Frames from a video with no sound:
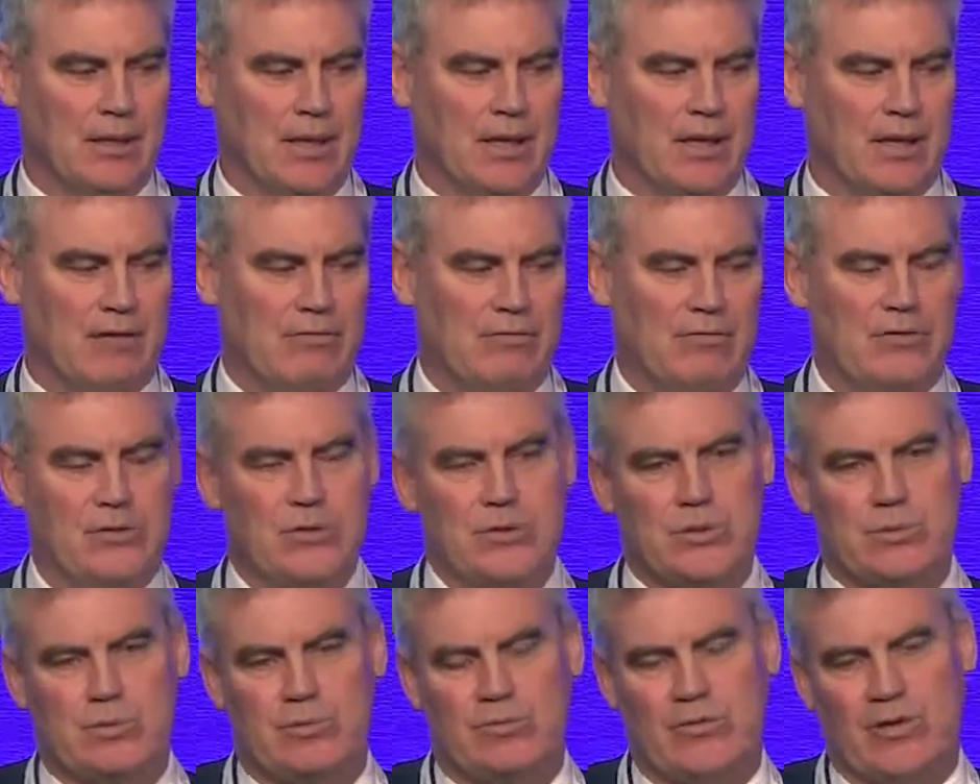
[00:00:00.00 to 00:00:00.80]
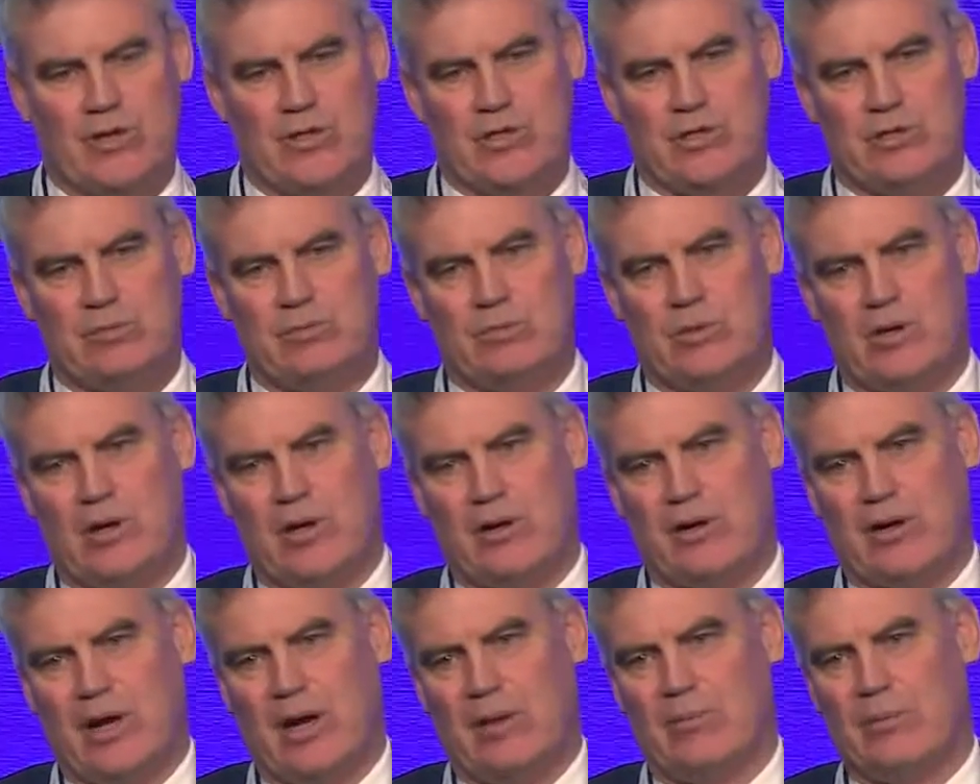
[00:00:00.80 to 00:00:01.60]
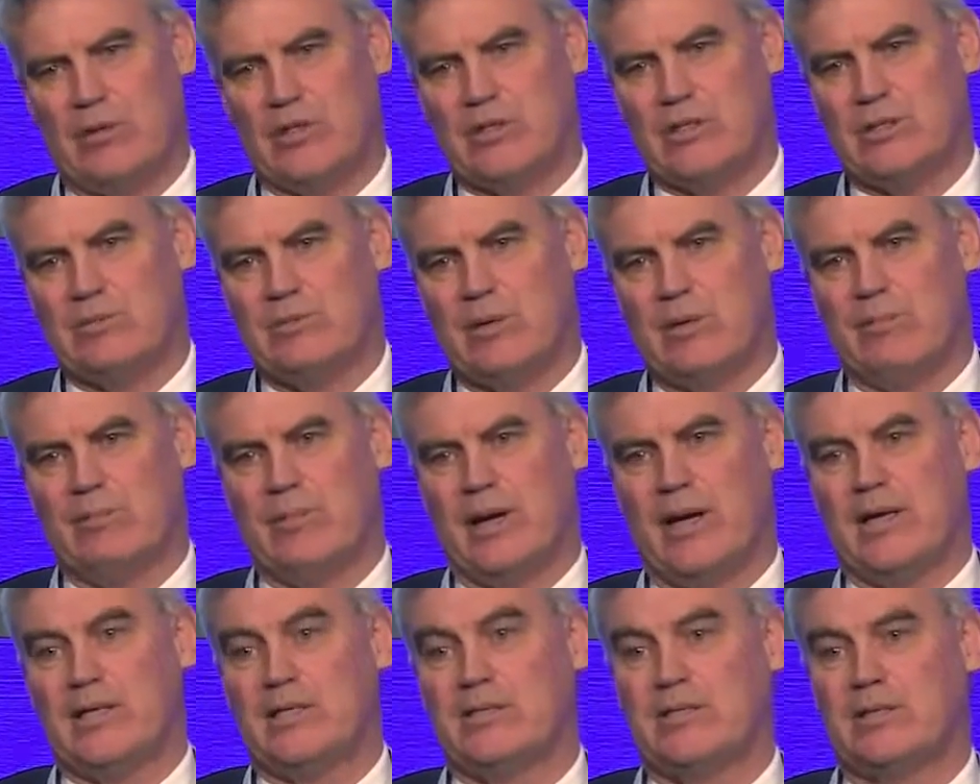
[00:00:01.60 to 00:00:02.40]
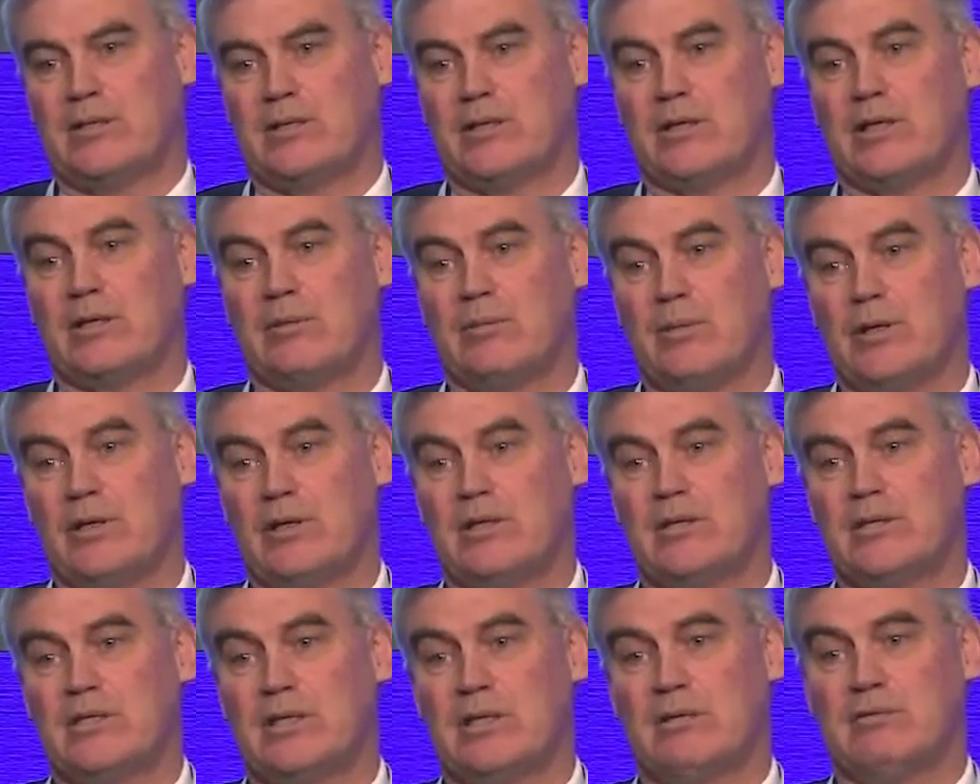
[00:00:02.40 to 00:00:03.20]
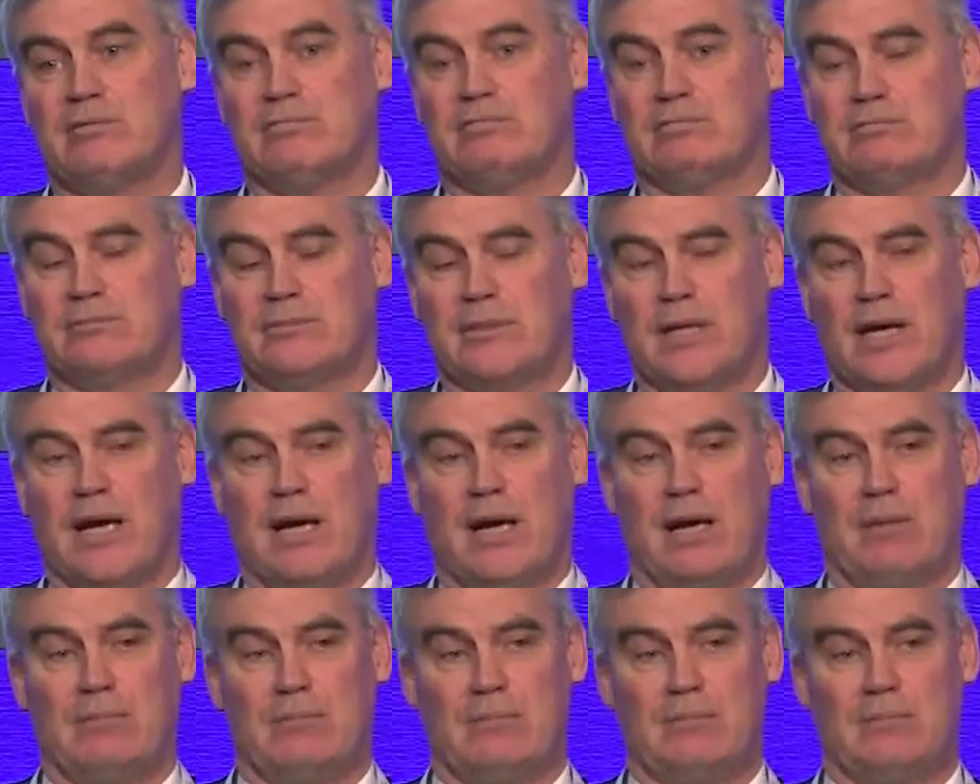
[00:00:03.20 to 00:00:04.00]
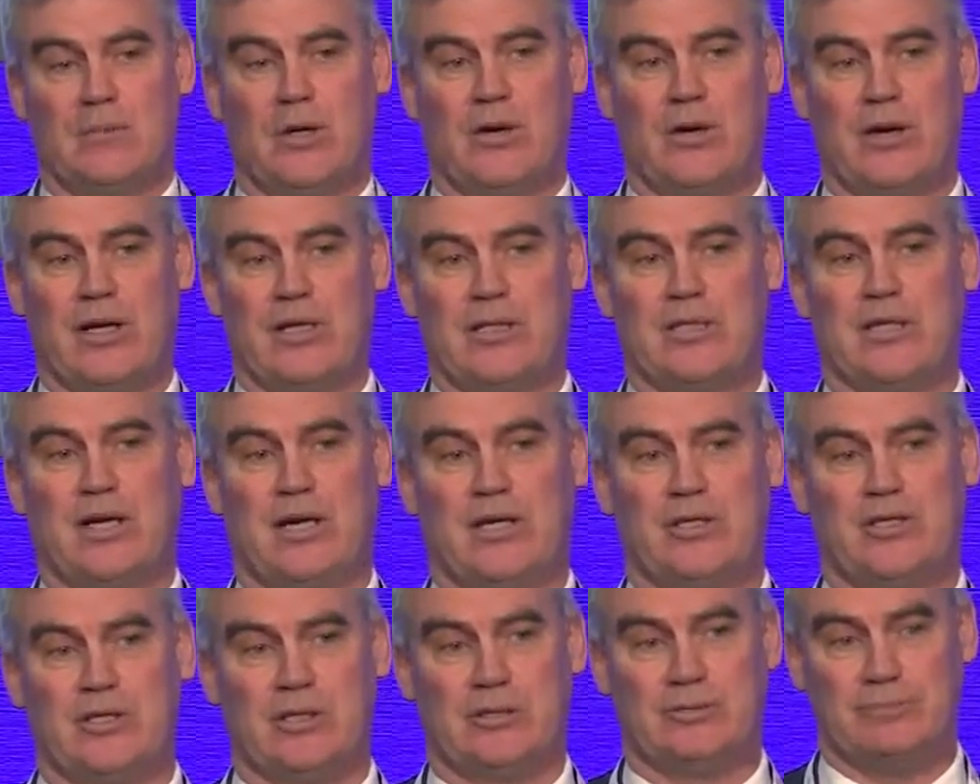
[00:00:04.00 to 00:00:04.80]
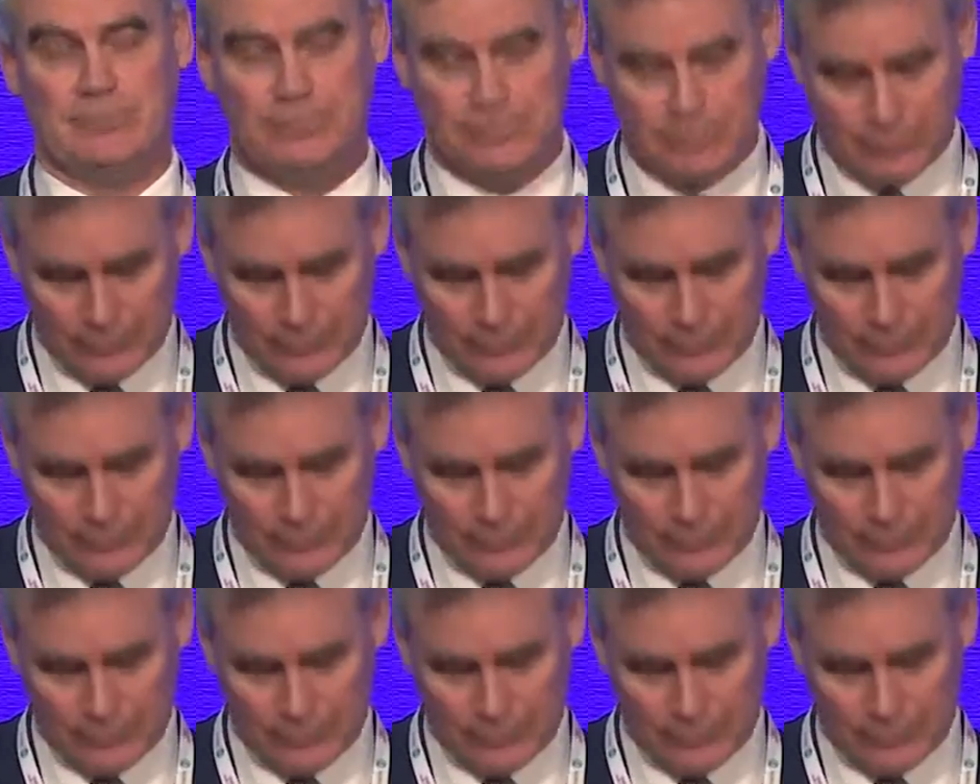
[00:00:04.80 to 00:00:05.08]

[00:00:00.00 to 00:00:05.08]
And our falls prevention program, which has been based on a community um, orientation,